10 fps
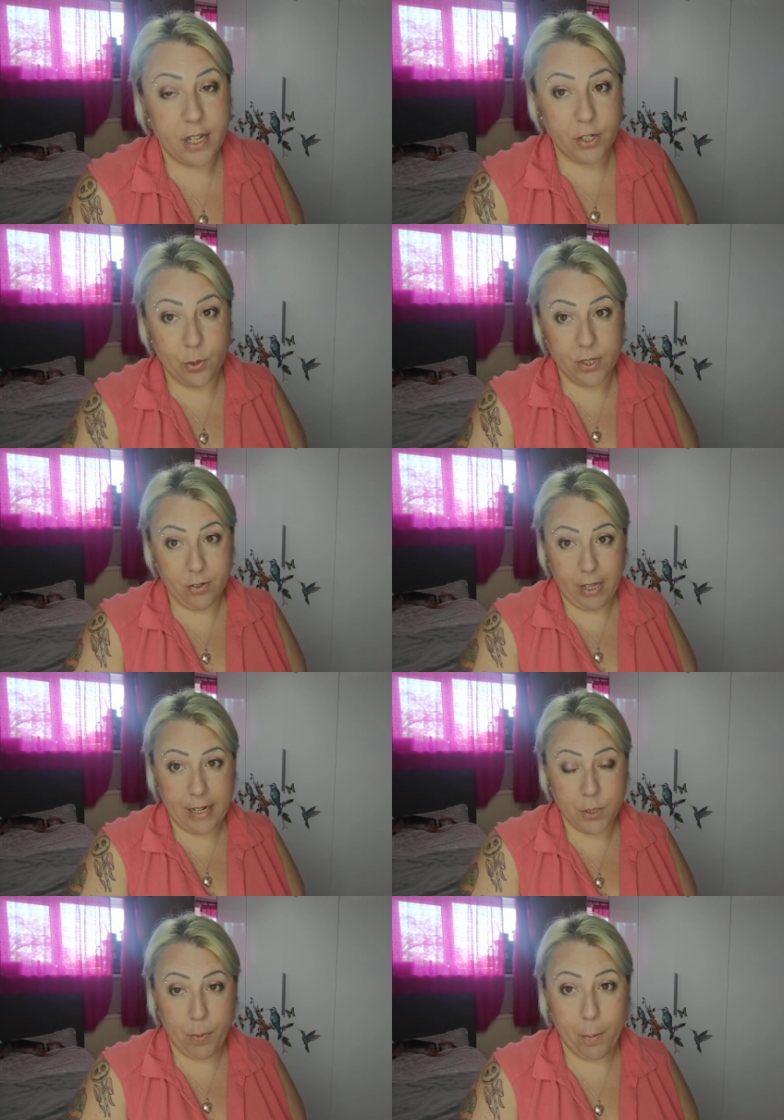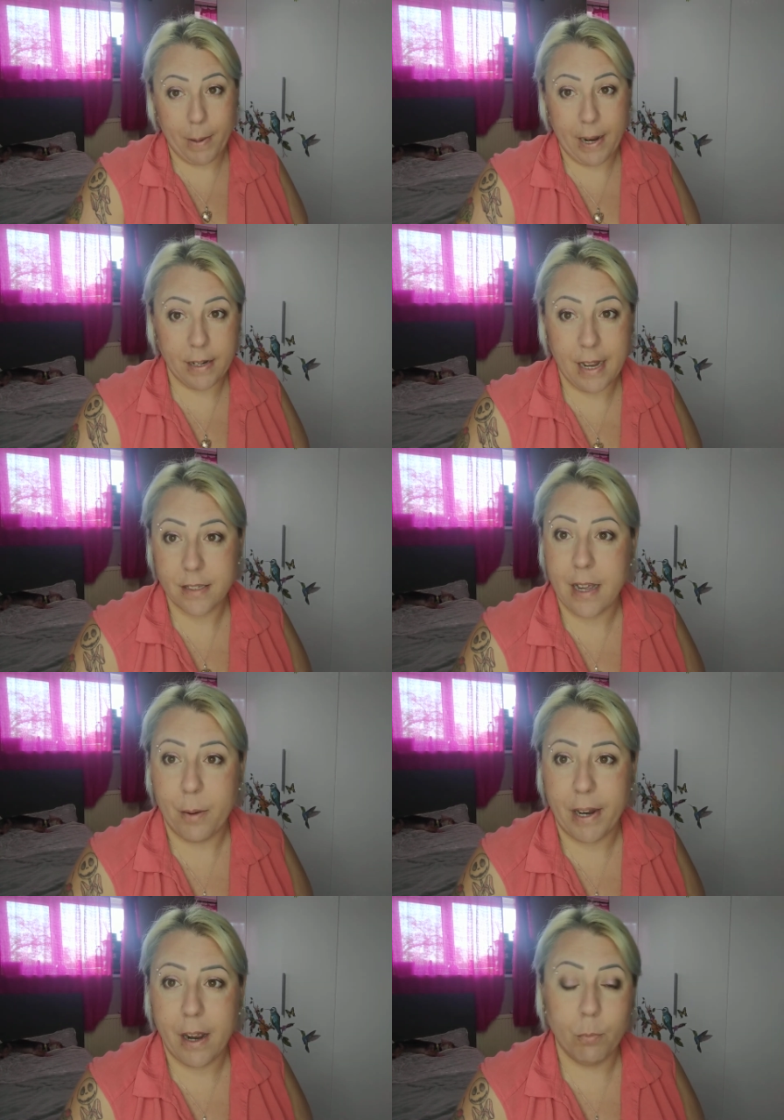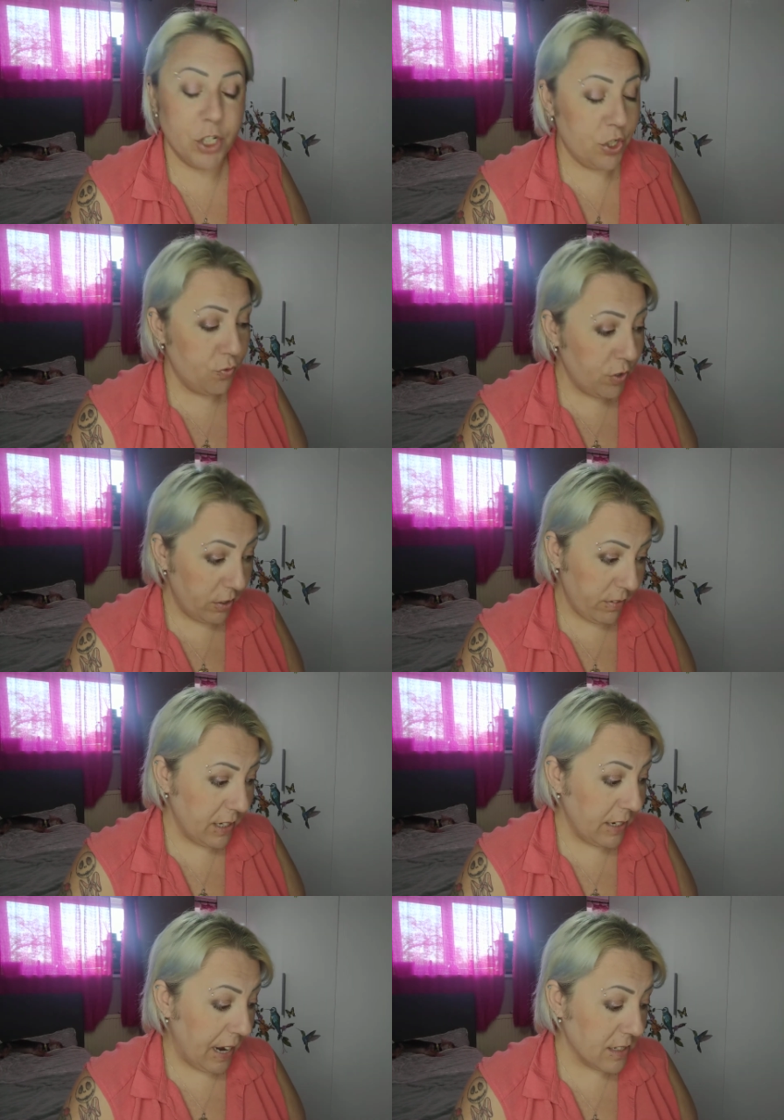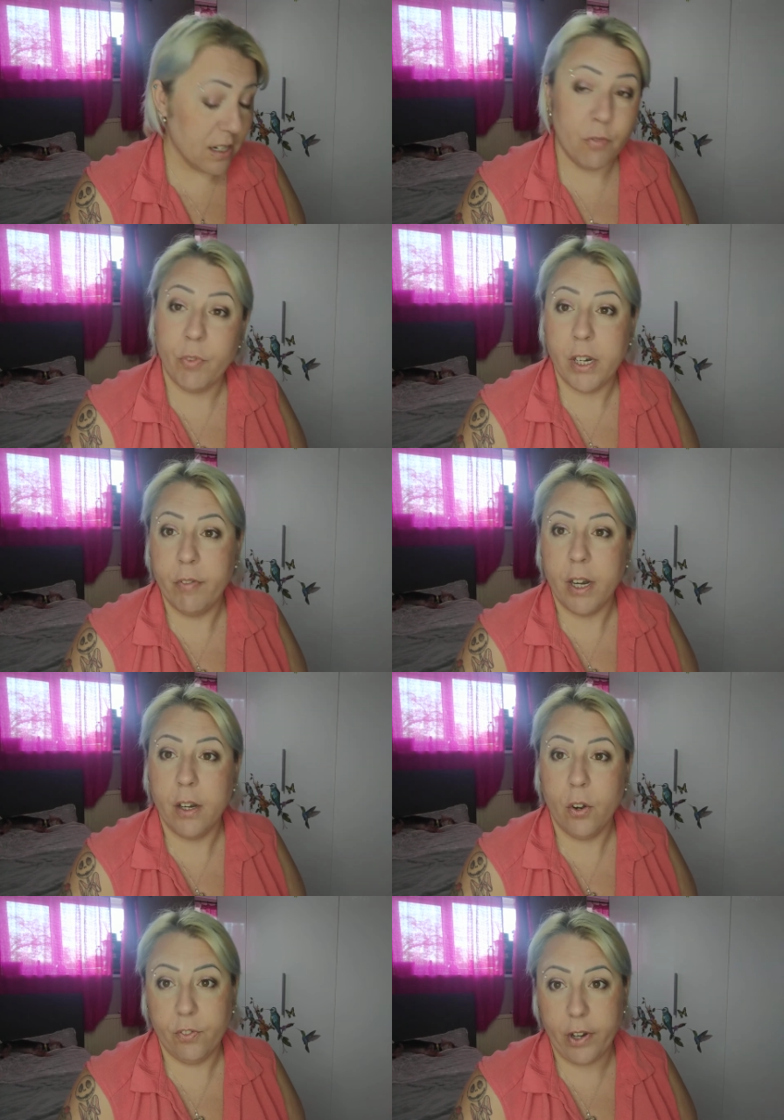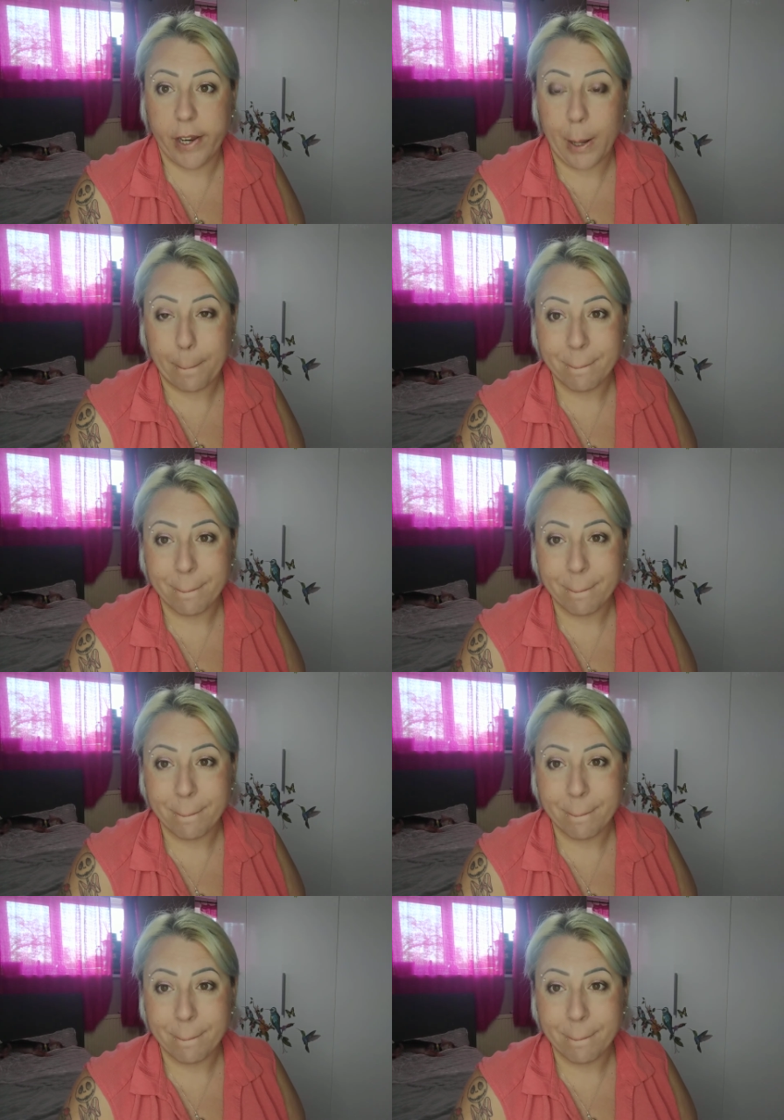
they do still like to pop by and ask how I am, which is really, really nice and really, really lovely.